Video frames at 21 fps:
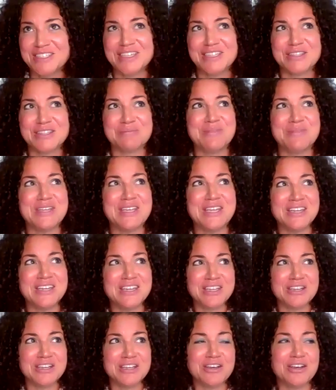at the
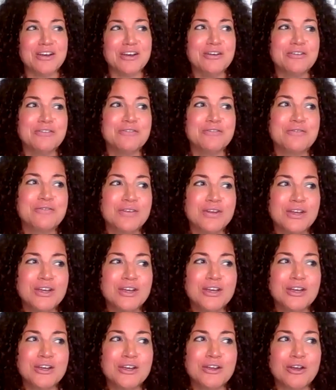beginning of
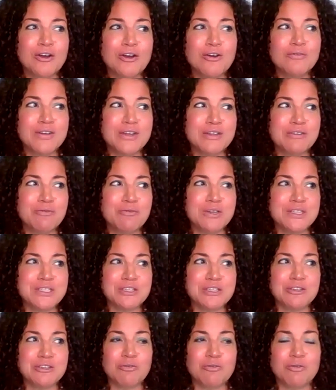COVID was,
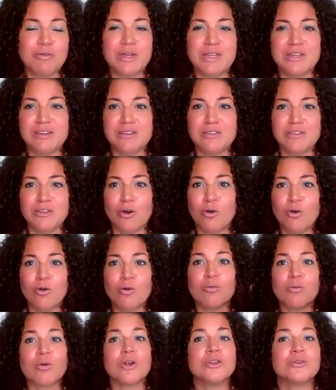you know, when the
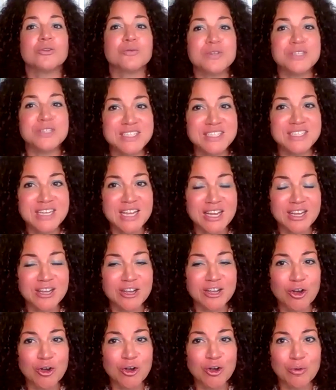whole world was staying
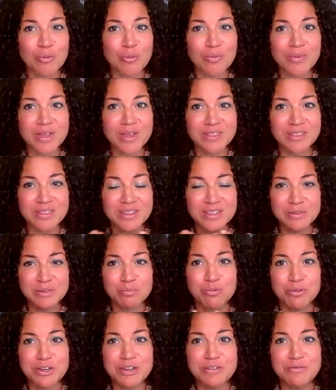home in this
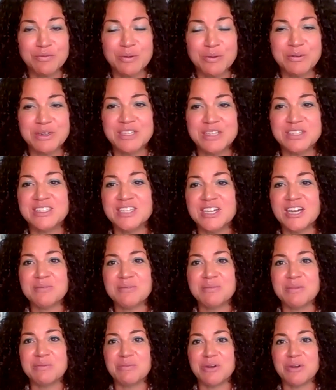brief moment in time in